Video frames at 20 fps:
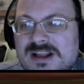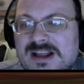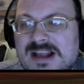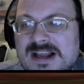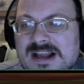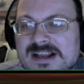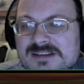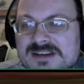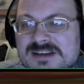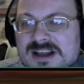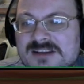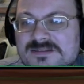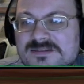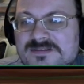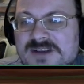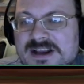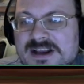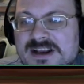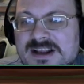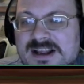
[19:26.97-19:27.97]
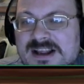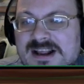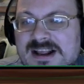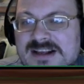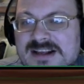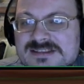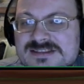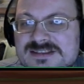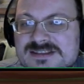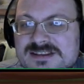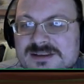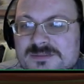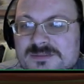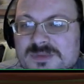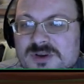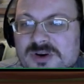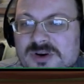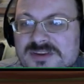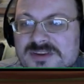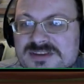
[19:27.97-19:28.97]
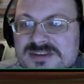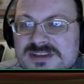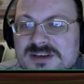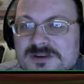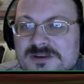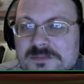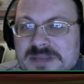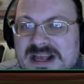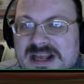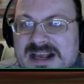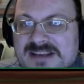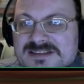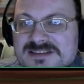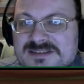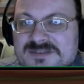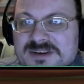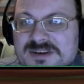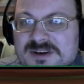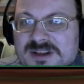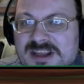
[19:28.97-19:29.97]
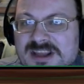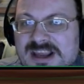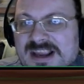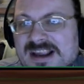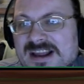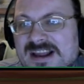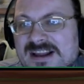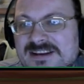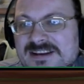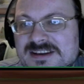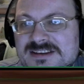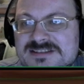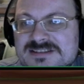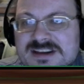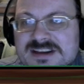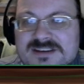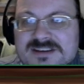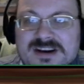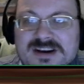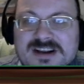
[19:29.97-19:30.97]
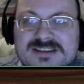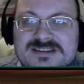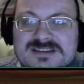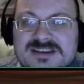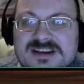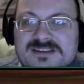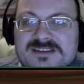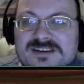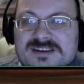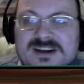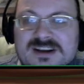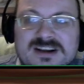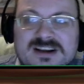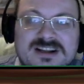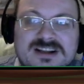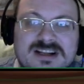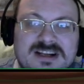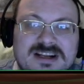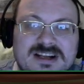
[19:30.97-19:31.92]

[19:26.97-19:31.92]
and you have to kind of fight against them, learn the secret past of your land, etc., etc.